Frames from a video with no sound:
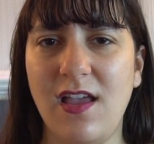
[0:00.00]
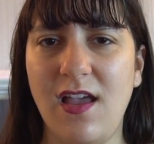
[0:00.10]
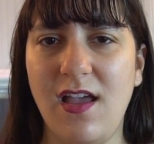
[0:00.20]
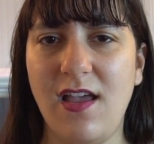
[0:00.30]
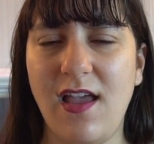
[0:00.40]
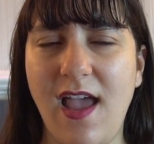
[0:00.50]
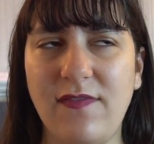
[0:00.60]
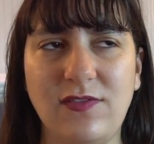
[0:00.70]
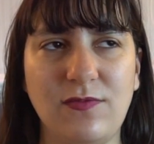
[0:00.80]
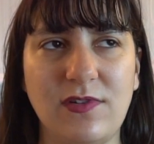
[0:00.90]

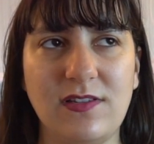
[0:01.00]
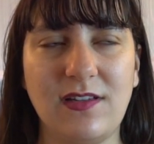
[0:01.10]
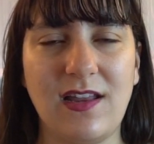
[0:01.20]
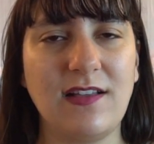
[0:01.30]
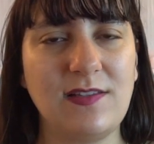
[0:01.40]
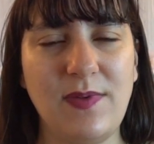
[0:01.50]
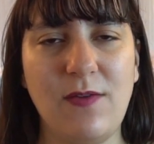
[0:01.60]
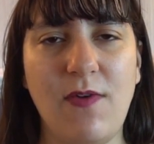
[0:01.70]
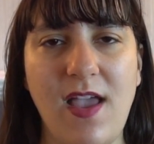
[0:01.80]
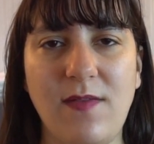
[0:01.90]
afterwards, and I'll
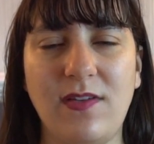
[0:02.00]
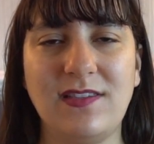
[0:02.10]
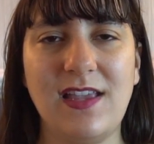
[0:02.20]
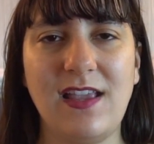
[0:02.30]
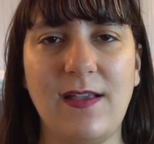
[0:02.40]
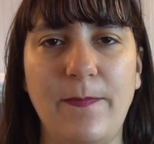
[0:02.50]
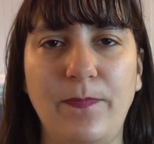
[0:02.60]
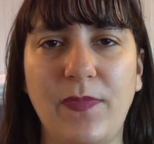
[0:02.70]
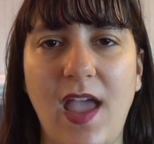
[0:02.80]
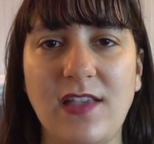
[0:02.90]
explain why. Because like
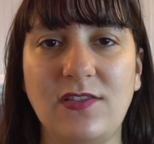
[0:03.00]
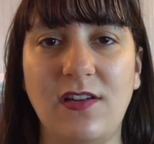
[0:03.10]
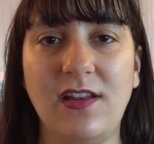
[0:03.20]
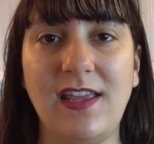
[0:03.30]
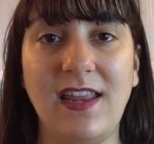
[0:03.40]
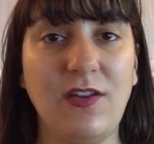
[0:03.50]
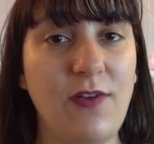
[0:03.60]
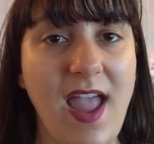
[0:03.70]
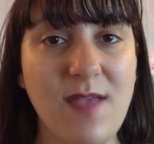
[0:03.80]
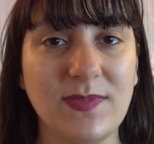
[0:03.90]
I started getting
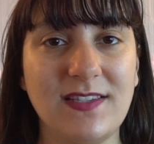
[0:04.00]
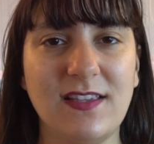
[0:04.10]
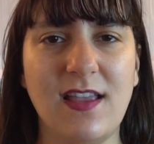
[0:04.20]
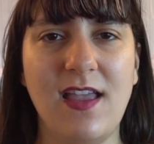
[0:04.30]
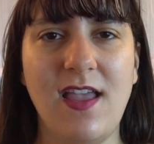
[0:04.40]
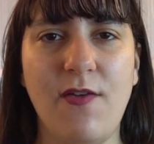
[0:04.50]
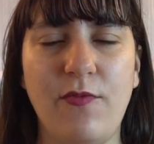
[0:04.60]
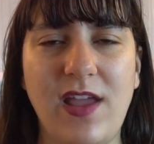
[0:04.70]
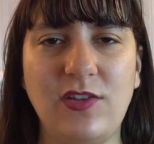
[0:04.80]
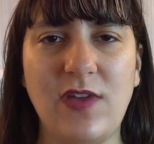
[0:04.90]
cramps
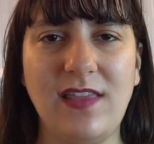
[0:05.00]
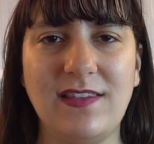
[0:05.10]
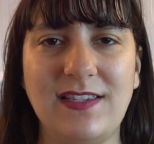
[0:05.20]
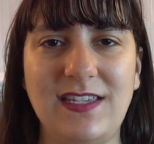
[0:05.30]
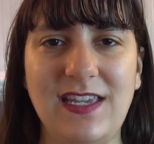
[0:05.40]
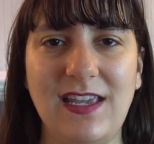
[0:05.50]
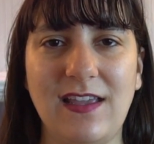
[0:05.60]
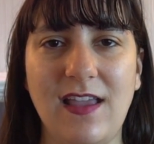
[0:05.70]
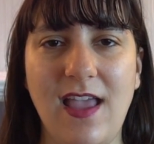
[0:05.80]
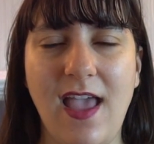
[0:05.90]
when I drank this
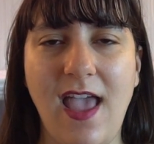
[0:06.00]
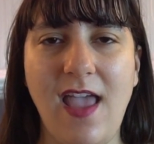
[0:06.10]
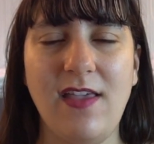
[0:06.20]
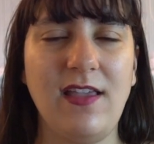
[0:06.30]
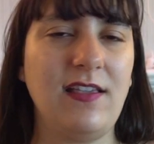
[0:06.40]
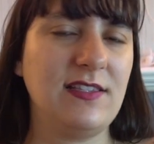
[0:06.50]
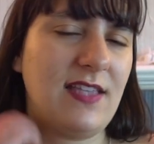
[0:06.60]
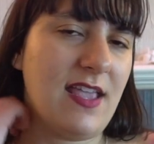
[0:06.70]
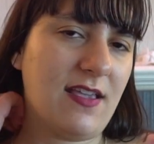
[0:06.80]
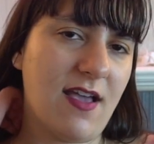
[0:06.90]
tea. And, like, cause
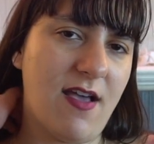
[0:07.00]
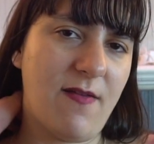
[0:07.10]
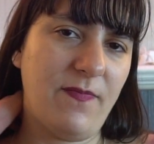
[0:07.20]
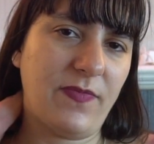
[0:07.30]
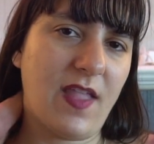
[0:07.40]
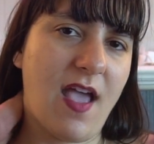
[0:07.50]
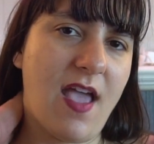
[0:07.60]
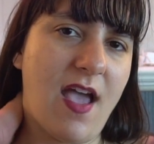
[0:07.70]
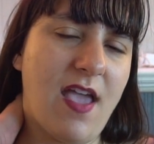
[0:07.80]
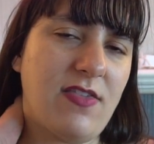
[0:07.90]
like
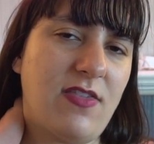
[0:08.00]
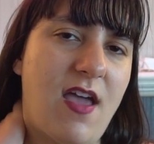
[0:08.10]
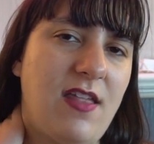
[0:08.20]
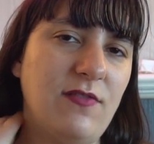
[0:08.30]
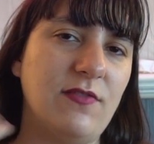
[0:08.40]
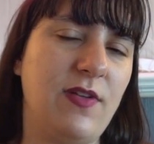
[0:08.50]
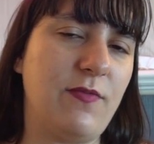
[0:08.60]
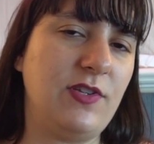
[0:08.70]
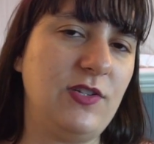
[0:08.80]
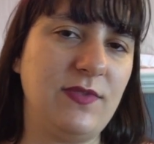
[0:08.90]
I thought
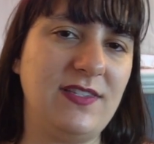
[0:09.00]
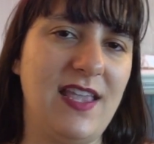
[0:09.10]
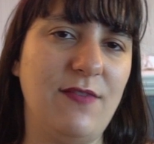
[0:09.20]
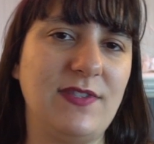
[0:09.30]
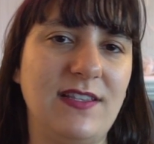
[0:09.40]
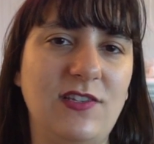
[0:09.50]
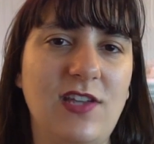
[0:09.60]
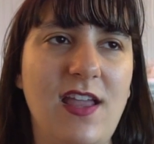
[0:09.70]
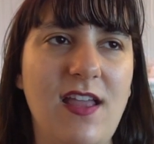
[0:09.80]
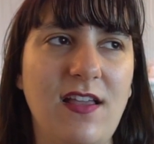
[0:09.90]
like what she was saying was
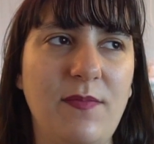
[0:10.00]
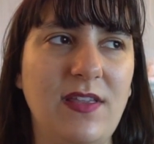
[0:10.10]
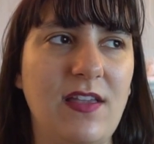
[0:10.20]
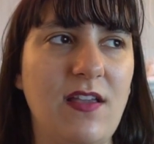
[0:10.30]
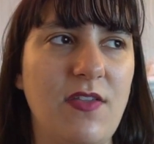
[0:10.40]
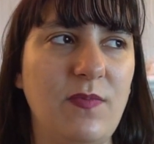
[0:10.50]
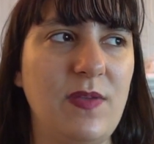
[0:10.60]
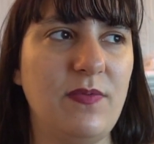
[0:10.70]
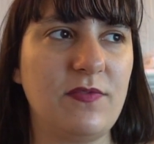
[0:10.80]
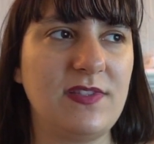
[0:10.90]
legit. I mean, like other
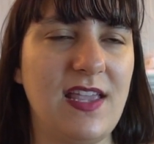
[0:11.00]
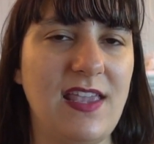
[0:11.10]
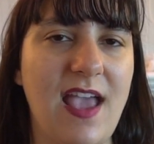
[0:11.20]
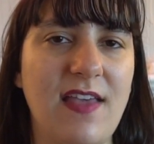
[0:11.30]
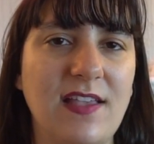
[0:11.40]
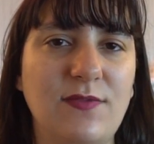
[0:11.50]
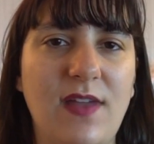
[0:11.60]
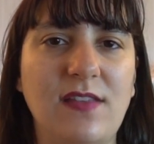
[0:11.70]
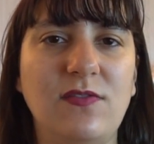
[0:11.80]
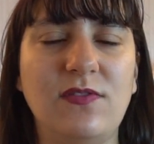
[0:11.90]
people were saying, yeah, that's
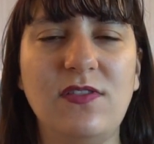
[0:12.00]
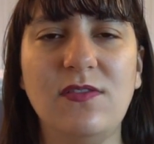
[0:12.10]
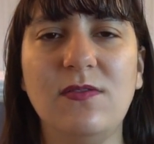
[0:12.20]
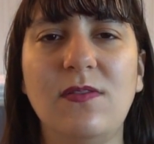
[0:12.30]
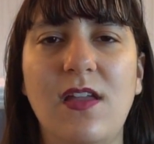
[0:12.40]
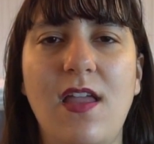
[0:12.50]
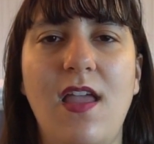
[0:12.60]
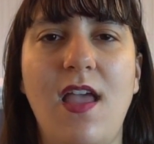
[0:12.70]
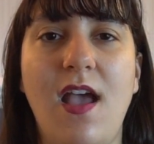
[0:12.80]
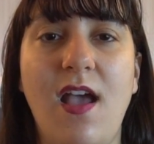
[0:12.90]
what I do too.
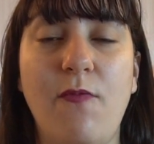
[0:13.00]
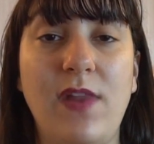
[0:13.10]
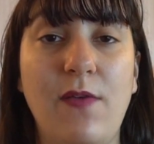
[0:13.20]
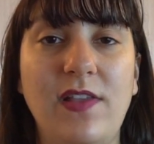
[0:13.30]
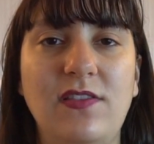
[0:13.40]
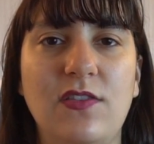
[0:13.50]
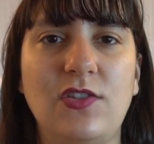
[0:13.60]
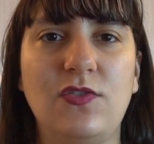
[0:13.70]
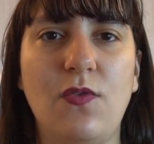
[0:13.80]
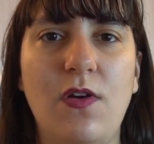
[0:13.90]
When I went to the
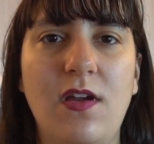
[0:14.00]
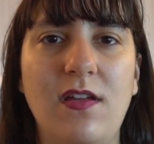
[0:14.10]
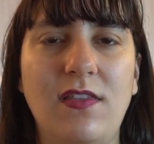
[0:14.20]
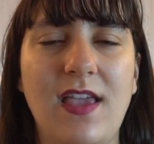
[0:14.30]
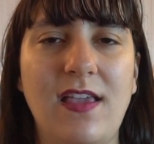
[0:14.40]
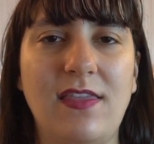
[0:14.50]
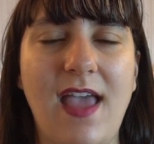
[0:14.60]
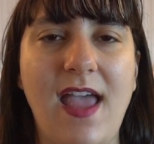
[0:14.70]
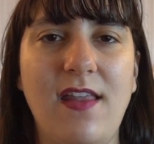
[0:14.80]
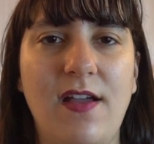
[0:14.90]
store, like
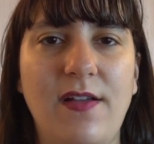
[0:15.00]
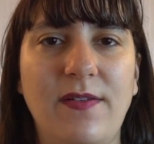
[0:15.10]
that,